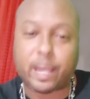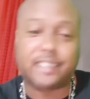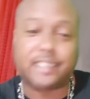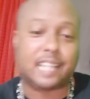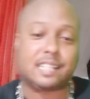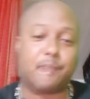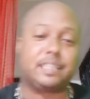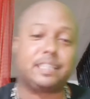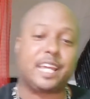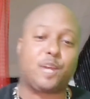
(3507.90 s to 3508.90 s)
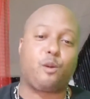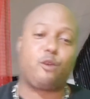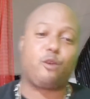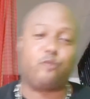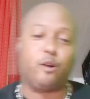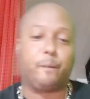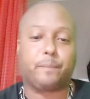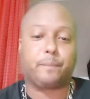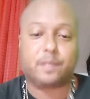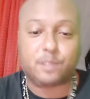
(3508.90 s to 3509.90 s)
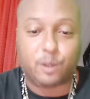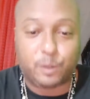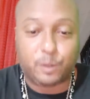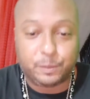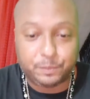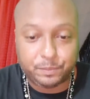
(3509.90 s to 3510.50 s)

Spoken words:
Okay, Jason, I'm gonna take your word for it. So,